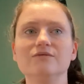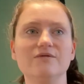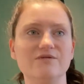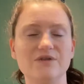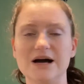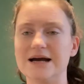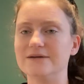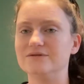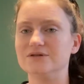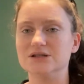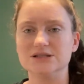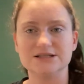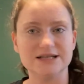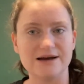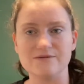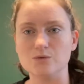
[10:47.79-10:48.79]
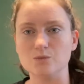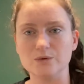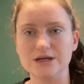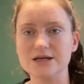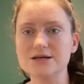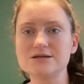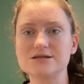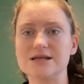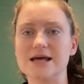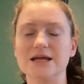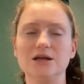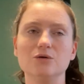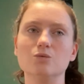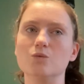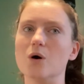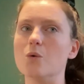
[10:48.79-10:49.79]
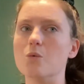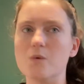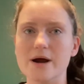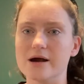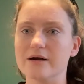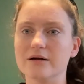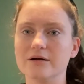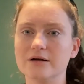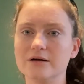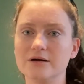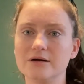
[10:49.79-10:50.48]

5 to 7 weeks that you won't wear